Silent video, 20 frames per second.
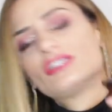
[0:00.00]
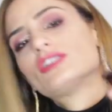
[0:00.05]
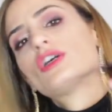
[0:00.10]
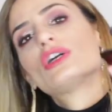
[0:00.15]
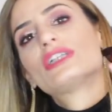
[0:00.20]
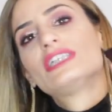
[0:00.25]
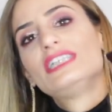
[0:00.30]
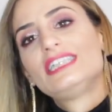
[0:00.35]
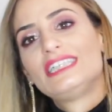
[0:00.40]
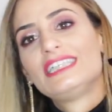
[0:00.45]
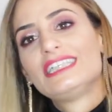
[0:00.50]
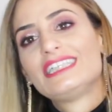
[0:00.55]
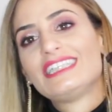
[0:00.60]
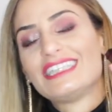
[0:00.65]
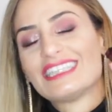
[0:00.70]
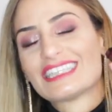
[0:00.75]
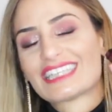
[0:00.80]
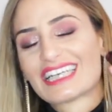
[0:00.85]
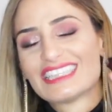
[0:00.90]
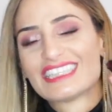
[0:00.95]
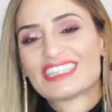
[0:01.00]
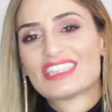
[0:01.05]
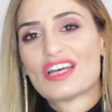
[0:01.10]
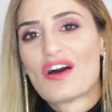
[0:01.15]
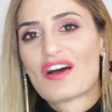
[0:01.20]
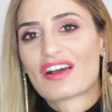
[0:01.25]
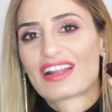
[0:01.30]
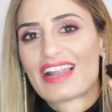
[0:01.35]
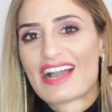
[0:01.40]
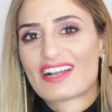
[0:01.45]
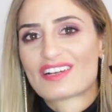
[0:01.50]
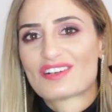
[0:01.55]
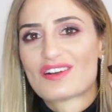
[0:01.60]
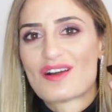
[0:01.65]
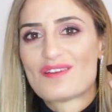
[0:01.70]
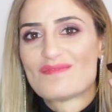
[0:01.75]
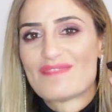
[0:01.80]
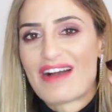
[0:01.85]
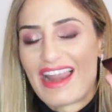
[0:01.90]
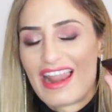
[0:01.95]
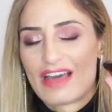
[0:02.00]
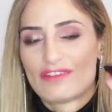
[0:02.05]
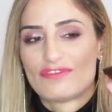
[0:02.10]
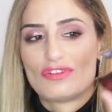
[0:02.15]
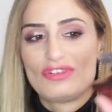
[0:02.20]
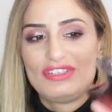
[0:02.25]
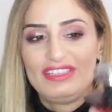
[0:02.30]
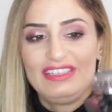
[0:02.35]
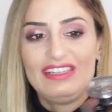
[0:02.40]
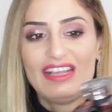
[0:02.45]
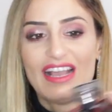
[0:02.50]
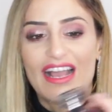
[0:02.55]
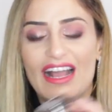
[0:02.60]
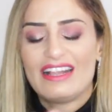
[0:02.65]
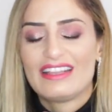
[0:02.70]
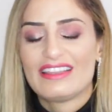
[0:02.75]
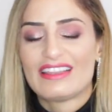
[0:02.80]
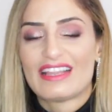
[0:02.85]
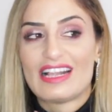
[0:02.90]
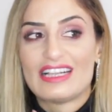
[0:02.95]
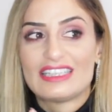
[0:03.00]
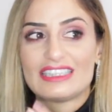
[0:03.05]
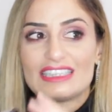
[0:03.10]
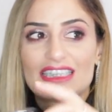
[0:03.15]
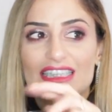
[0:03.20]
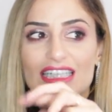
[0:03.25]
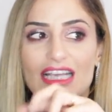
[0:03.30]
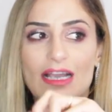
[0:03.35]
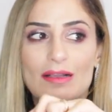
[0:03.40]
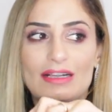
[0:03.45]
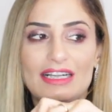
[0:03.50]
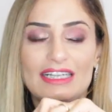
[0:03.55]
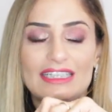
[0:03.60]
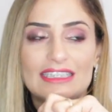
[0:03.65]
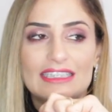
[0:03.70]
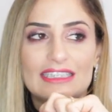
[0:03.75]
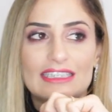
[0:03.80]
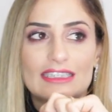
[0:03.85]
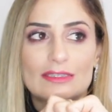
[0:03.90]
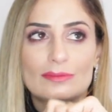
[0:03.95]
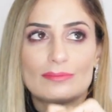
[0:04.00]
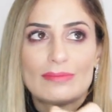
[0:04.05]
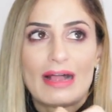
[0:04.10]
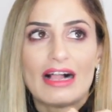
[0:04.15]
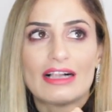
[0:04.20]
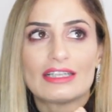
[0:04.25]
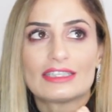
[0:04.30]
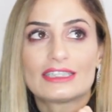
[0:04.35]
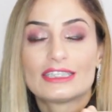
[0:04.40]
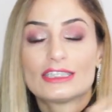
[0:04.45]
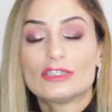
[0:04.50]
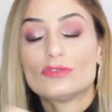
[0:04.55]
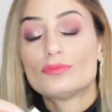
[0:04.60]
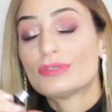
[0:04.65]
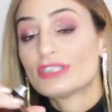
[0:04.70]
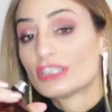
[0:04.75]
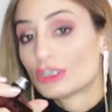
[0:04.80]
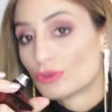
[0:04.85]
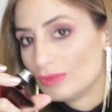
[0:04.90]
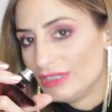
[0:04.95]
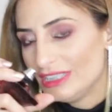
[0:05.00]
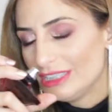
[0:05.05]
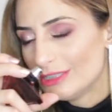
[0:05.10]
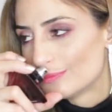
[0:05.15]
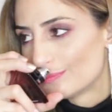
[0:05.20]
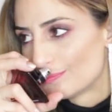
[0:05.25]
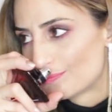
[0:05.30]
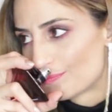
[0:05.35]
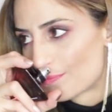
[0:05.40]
So this is Trésor Lancôme à la Folie, and it's uh, it smells super sweet.